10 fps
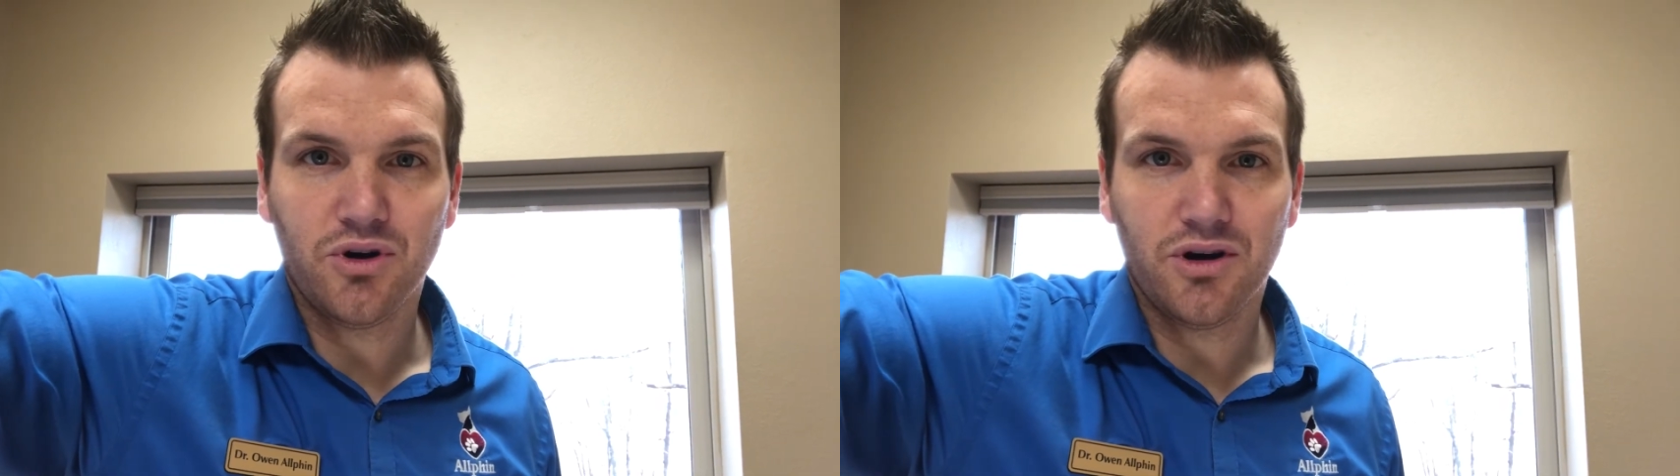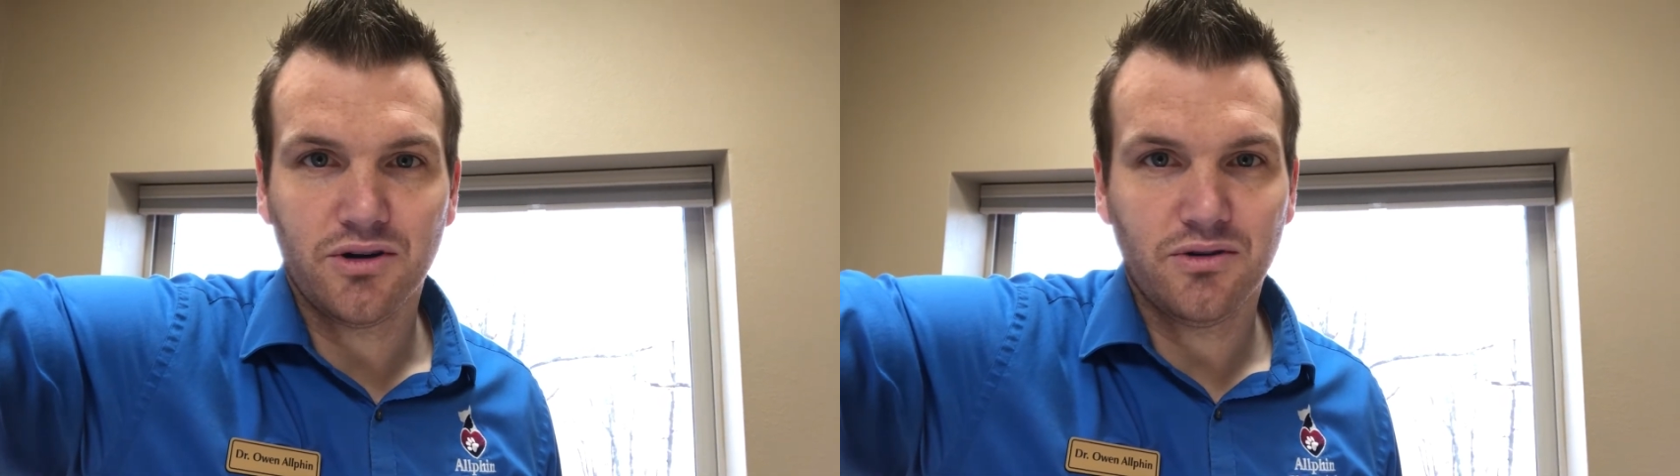
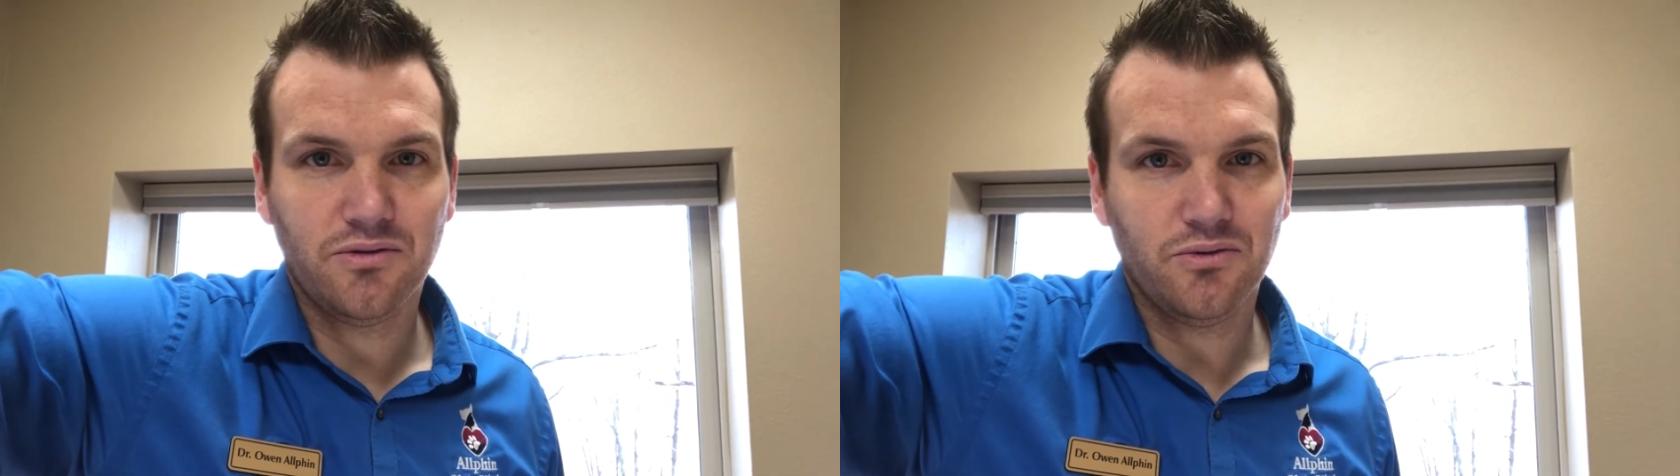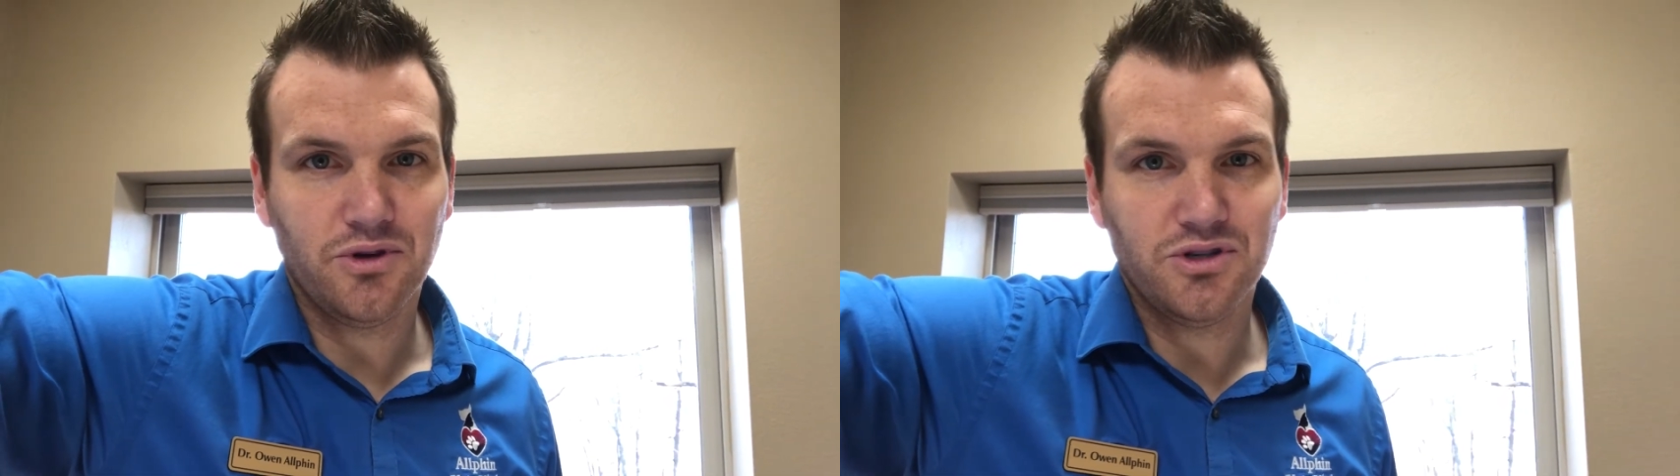on,
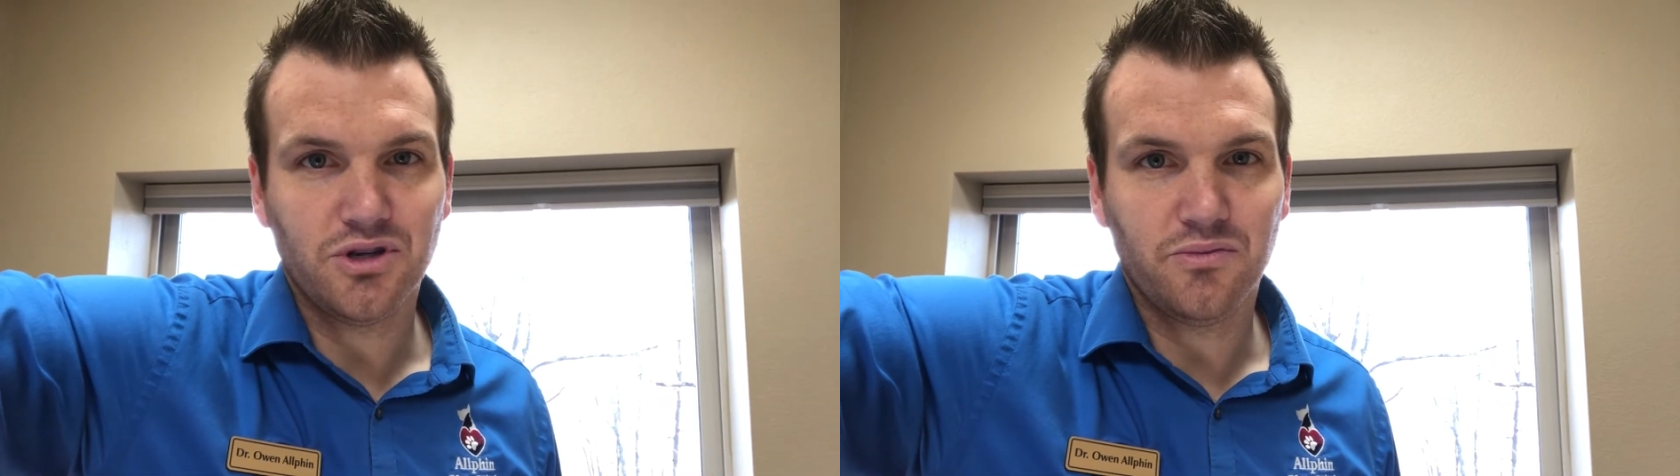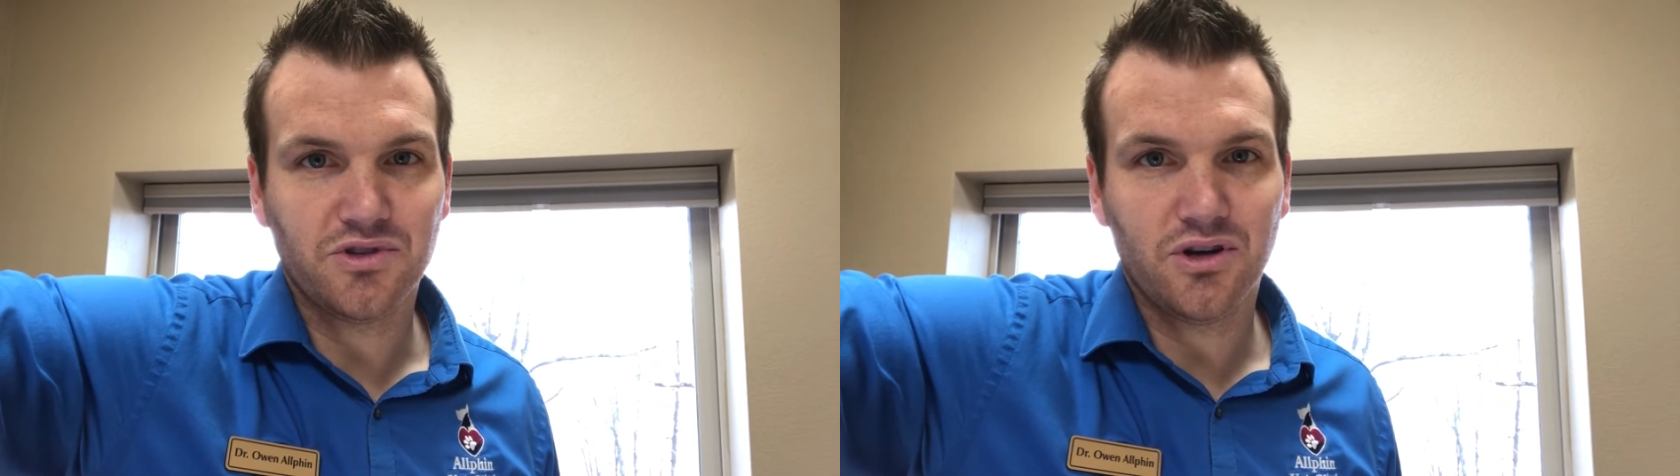one
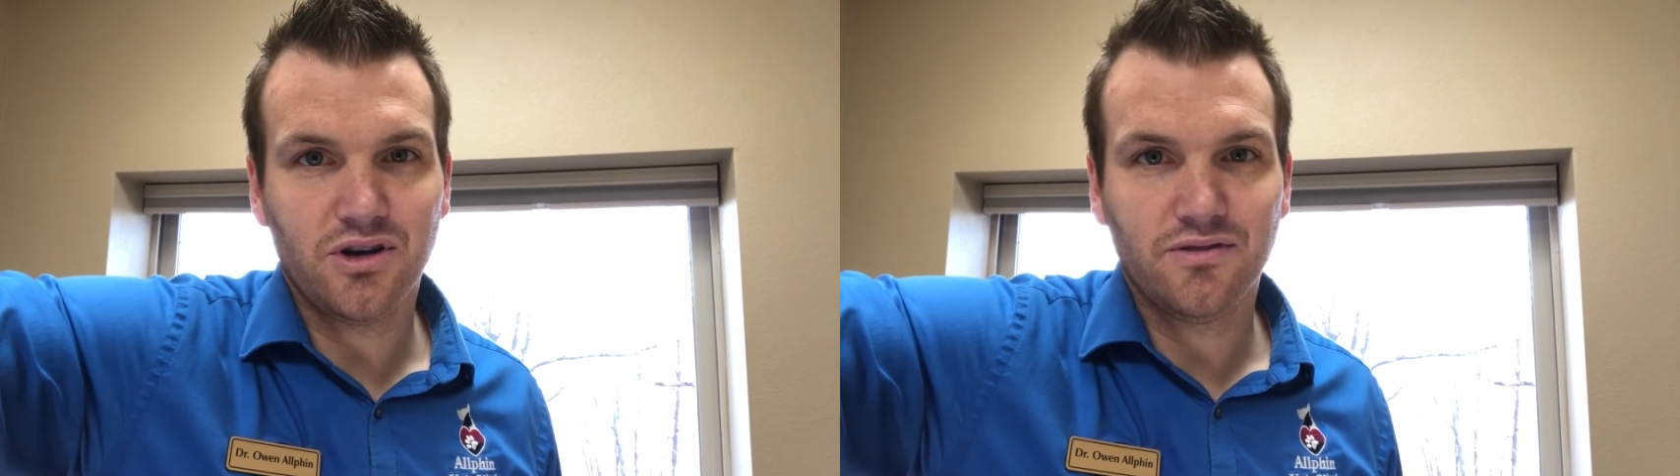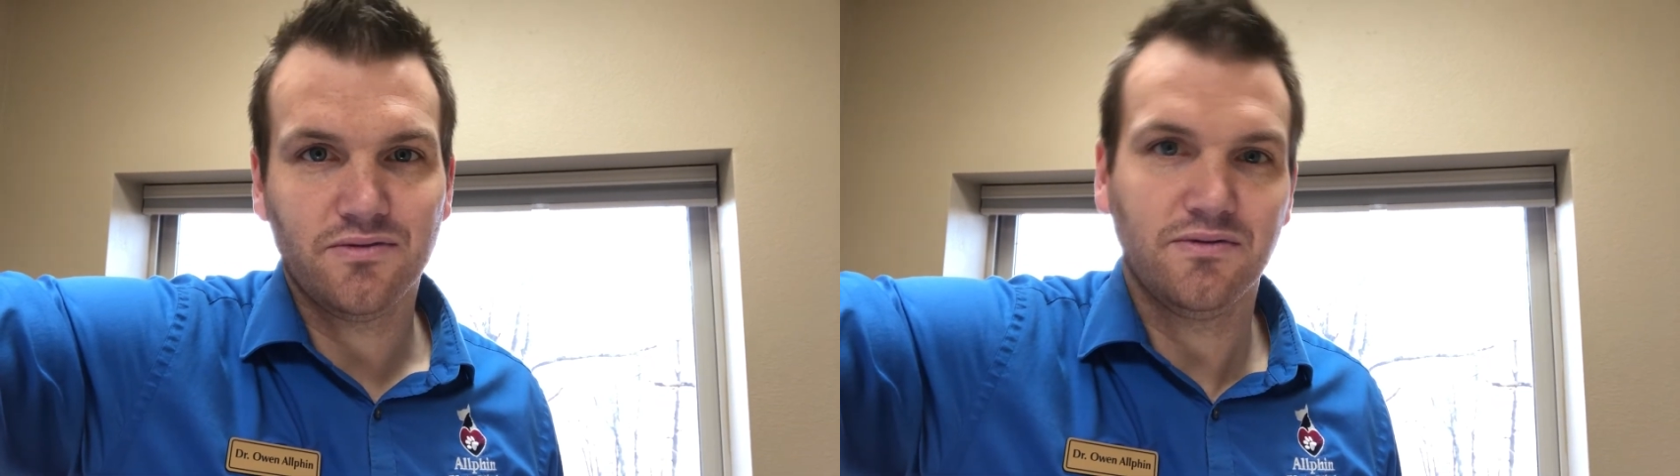jumps
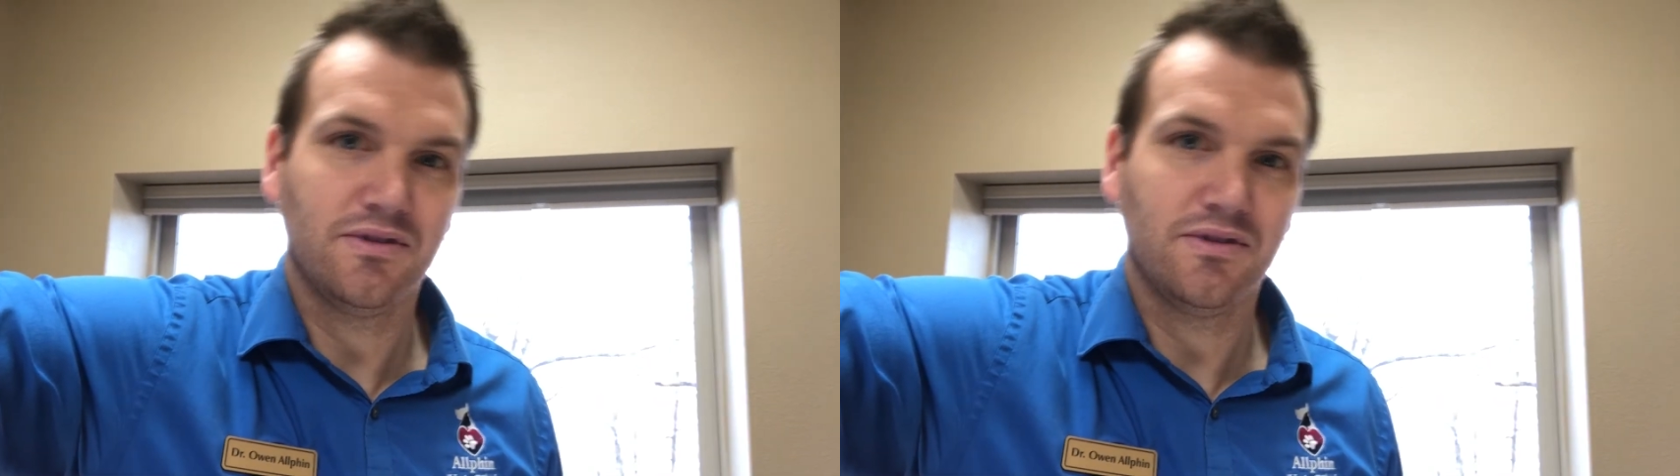off,